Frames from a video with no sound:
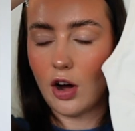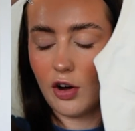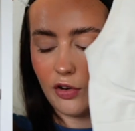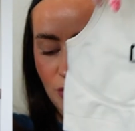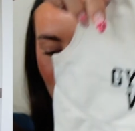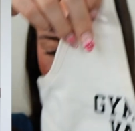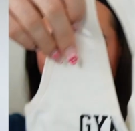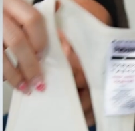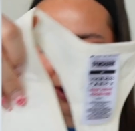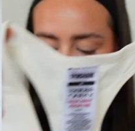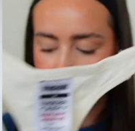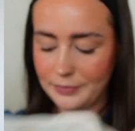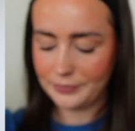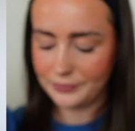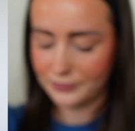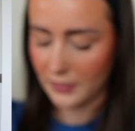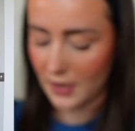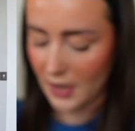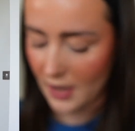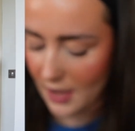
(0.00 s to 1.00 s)
off-white.
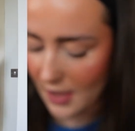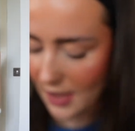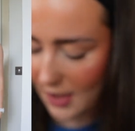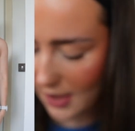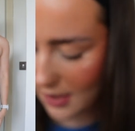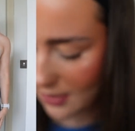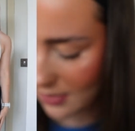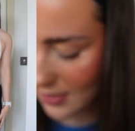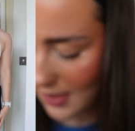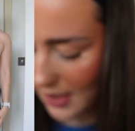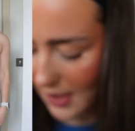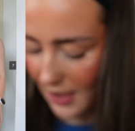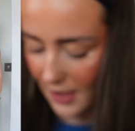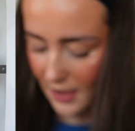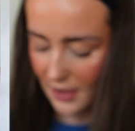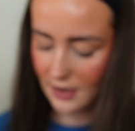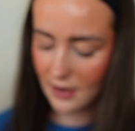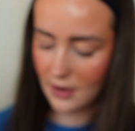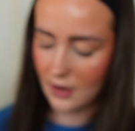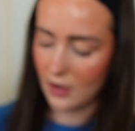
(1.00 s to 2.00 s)
And
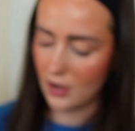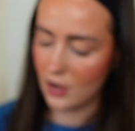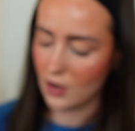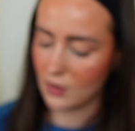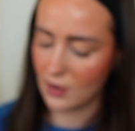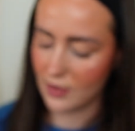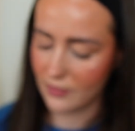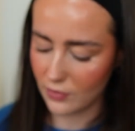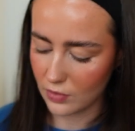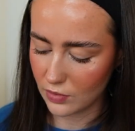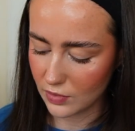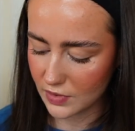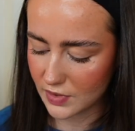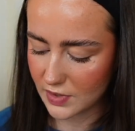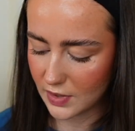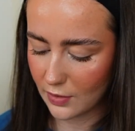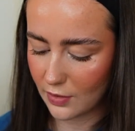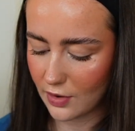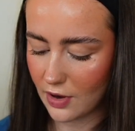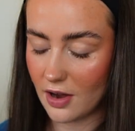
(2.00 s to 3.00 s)
then we've
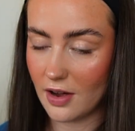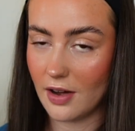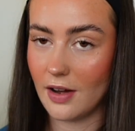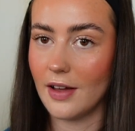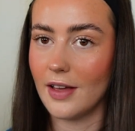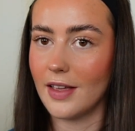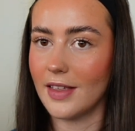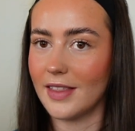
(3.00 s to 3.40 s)
also got